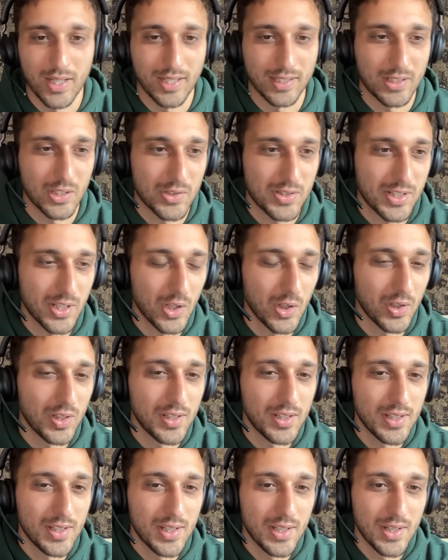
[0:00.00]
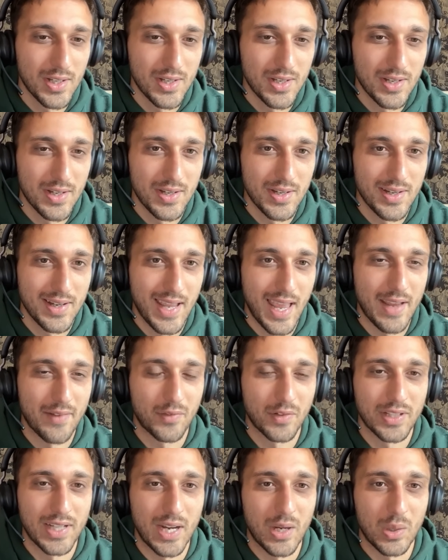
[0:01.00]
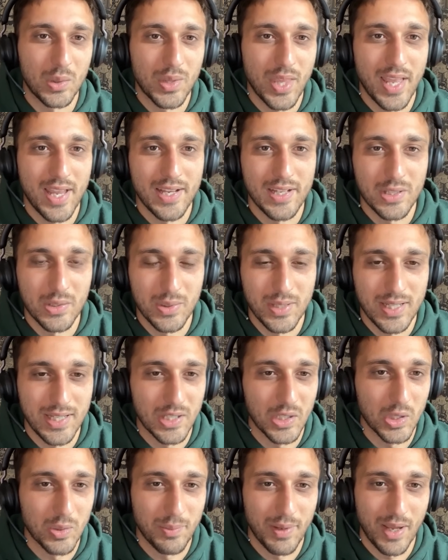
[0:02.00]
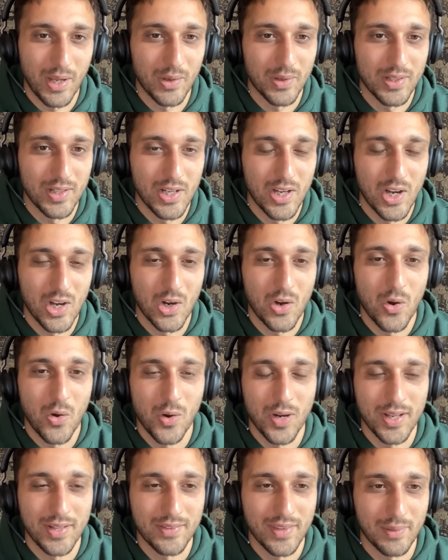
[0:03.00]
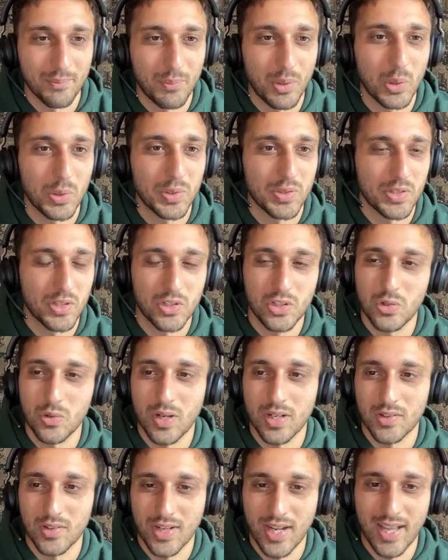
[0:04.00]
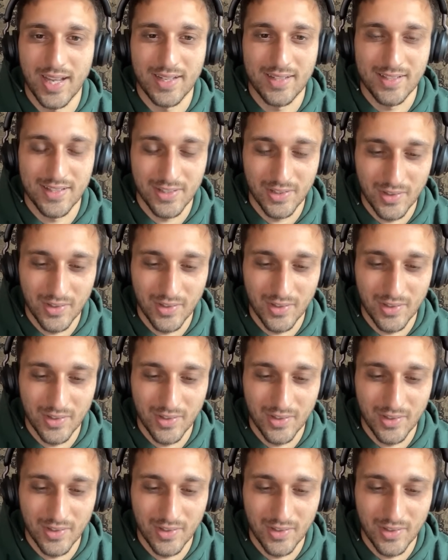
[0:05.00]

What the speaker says: Like there's still every now and then you hear about a coin that pulls a 200x, and